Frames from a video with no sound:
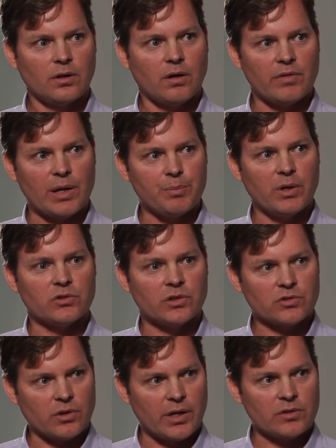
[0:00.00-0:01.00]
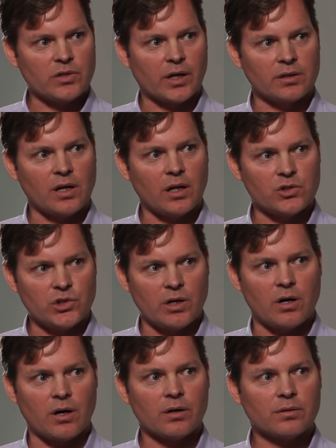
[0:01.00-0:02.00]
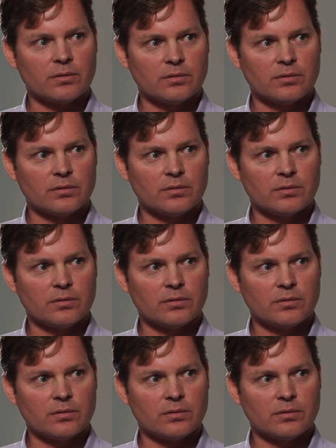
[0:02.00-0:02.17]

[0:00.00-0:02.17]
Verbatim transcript: of that business or that technology are,